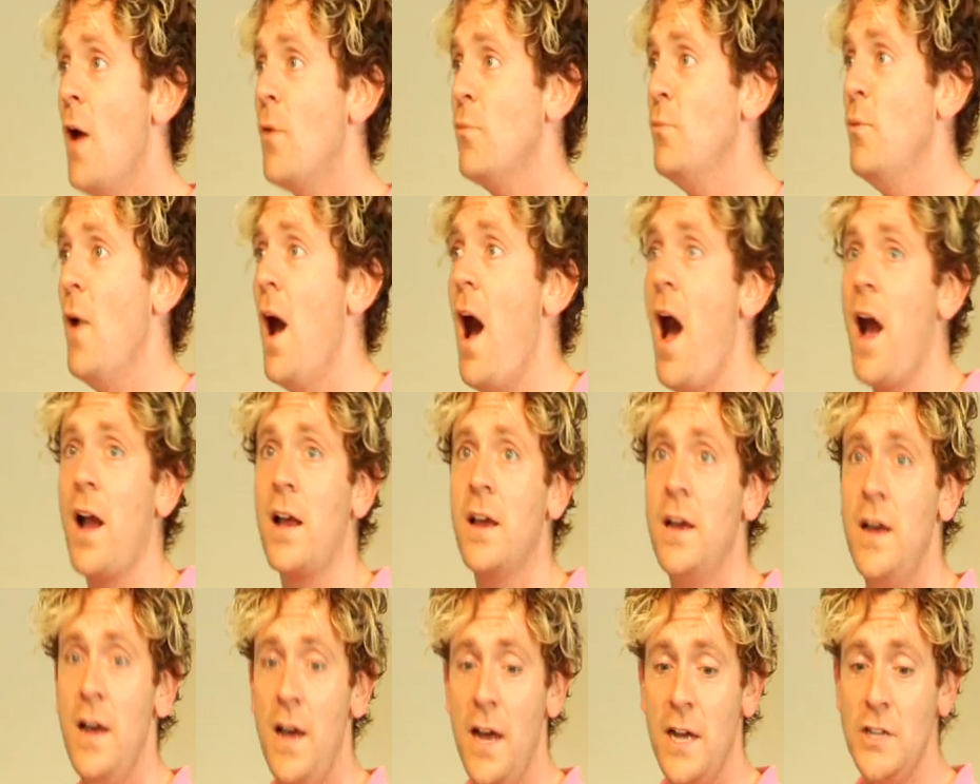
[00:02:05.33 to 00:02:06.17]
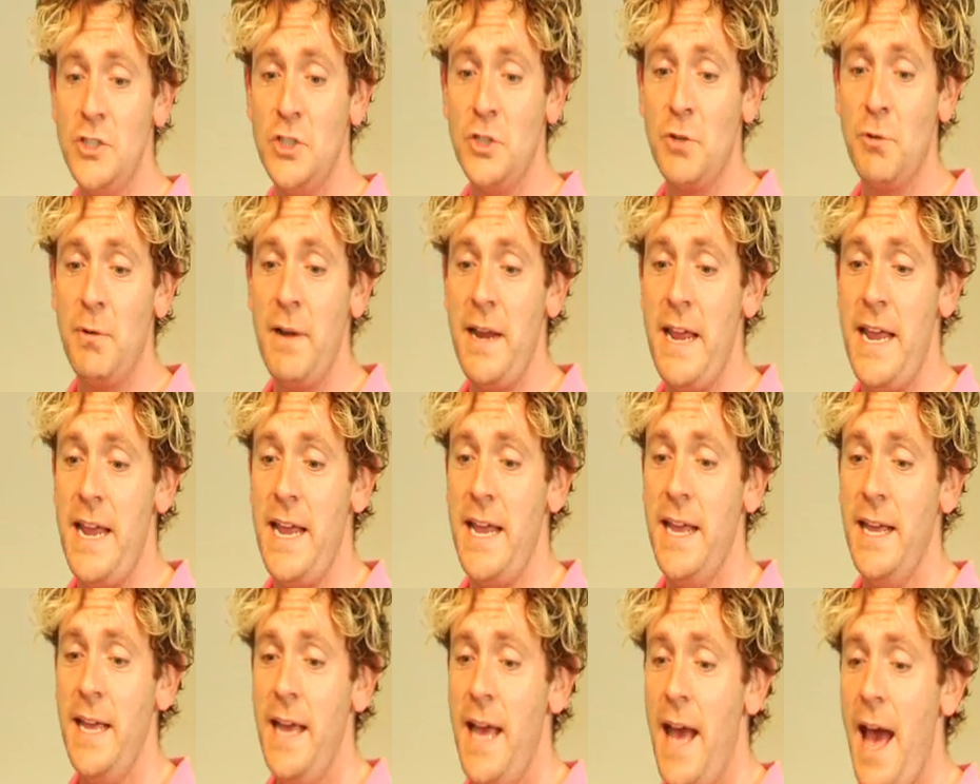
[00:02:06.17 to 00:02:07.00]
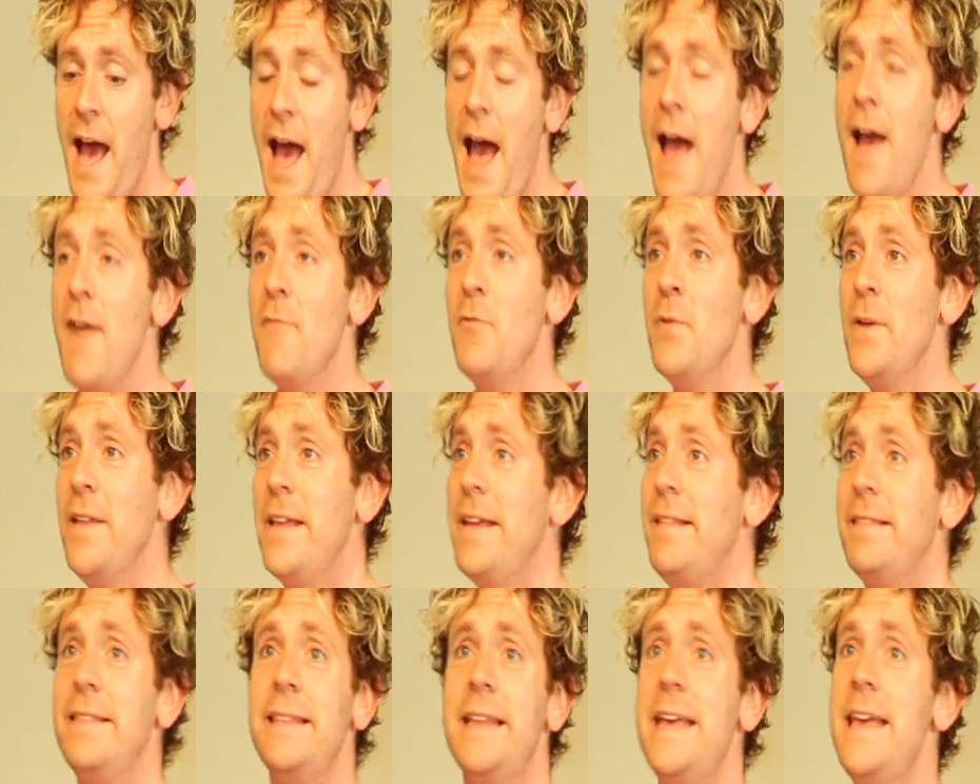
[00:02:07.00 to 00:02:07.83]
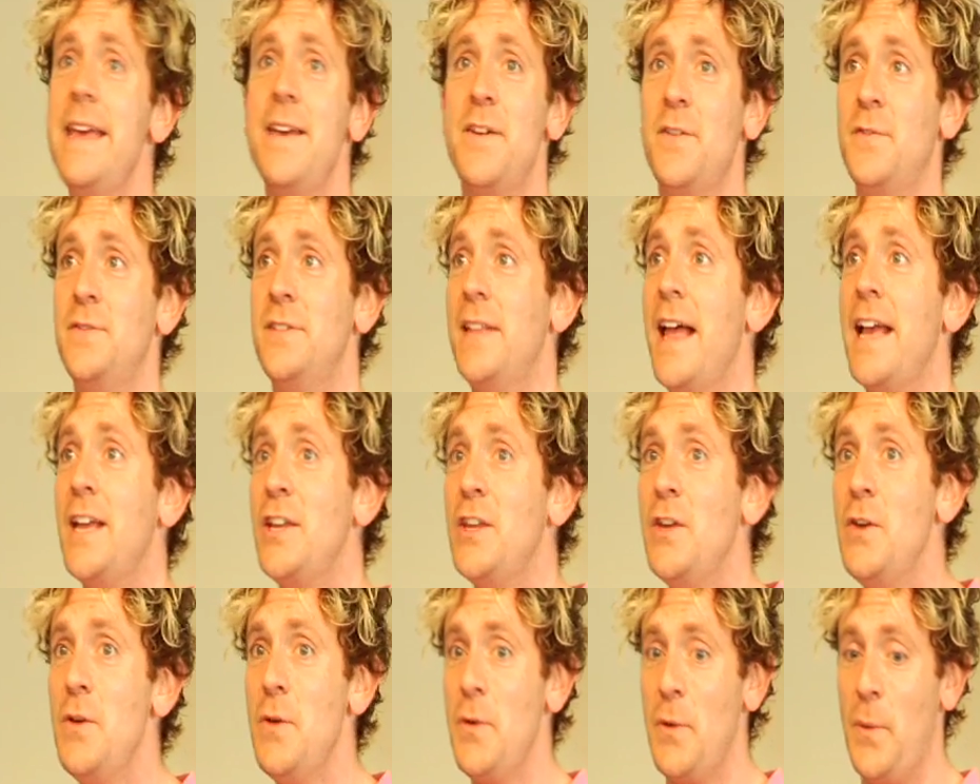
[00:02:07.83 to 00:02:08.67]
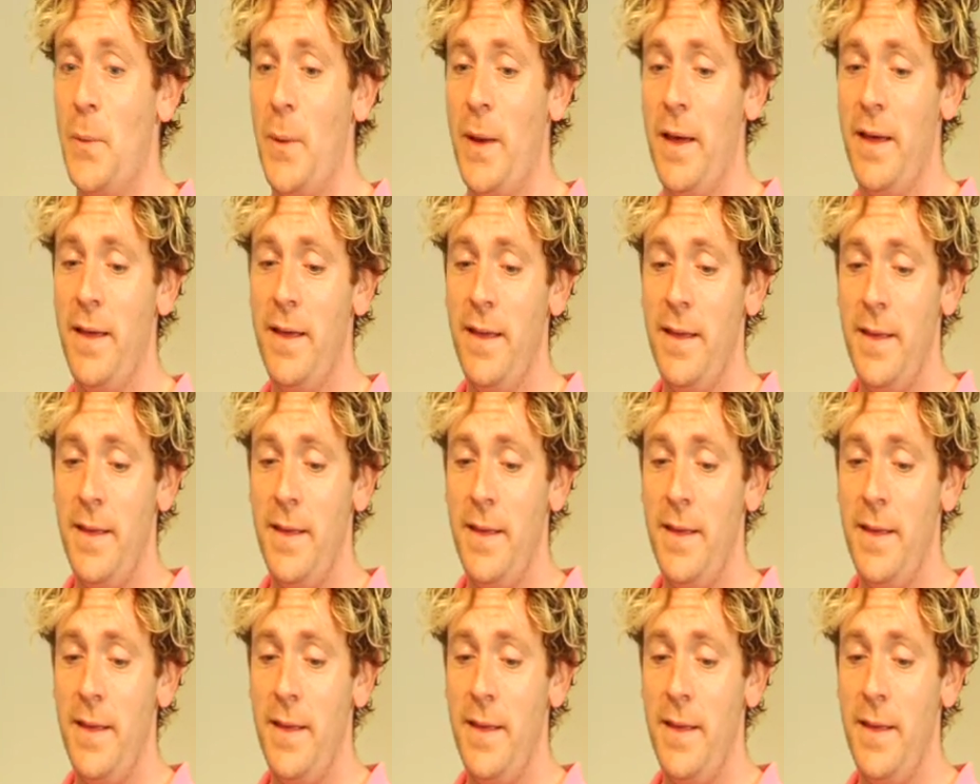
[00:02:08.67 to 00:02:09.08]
a rock, a tree. I've really lived like you.